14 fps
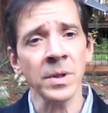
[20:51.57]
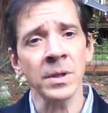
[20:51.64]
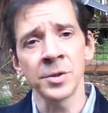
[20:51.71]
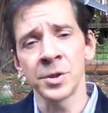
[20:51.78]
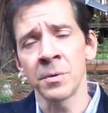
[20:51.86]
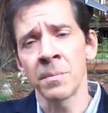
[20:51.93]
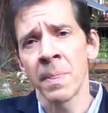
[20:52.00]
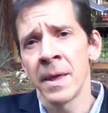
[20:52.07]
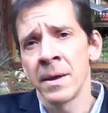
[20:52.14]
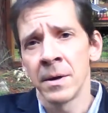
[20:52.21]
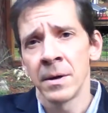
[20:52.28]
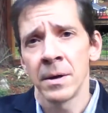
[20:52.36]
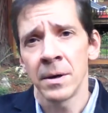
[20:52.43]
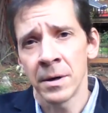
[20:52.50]
So
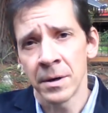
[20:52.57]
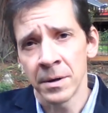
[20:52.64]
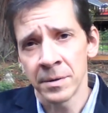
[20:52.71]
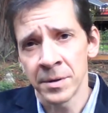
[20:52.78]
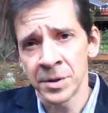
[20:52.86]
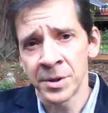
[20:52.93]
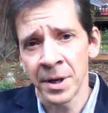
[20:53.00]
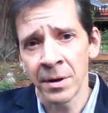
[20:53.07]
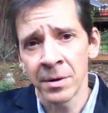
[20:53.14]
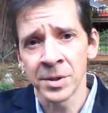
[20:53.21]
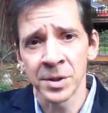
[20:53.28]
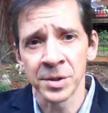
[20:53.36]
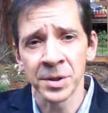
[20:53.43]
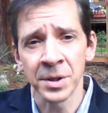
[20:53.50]
this
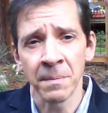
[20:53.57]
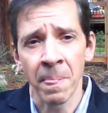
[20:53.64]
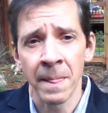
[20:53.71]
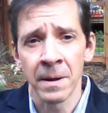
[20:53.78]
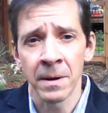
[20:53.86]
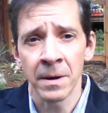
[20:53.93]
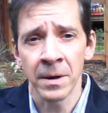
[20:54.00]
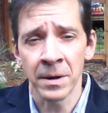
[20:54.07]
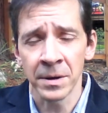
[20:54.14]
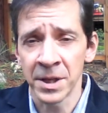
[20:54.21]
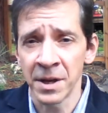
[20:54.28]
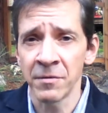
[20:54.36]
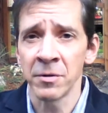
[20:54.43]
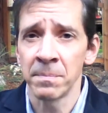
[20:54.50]
tells us that
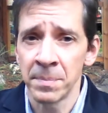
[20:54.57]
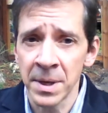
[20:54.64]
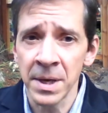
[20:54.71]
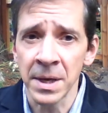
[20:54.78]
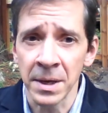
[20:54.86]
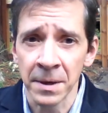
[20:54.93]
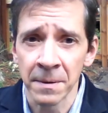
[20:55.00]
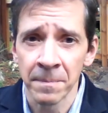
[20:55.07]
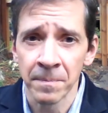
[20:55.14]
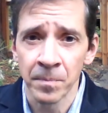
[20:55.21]
given P,